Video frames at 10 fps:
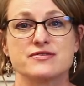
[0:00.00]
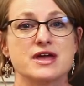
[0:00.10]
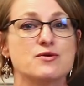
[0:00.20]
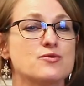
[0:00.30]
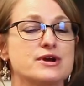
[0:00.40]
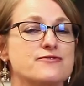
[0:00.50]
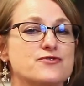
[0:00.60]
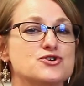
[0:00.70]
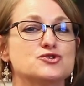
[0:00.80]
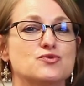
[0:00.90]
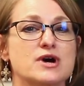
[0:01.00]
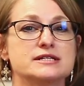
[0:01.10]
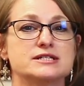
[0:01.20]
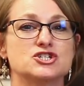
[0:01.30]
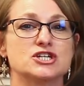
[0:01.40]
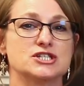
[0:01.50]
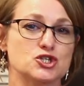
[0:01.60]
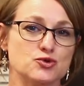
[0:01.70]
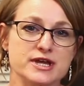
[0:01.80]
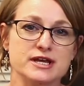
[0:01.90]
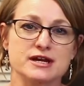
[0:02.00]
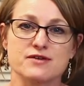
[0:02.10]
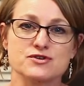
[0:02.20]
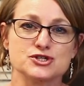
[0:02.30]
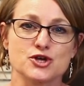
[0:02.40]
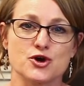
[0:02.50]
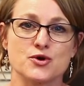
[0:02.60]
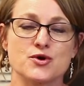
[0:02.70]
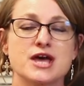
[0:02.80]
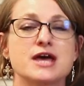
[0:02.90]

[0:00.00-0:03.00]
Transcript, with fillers: And they were one of the first ones to just tweak it ever so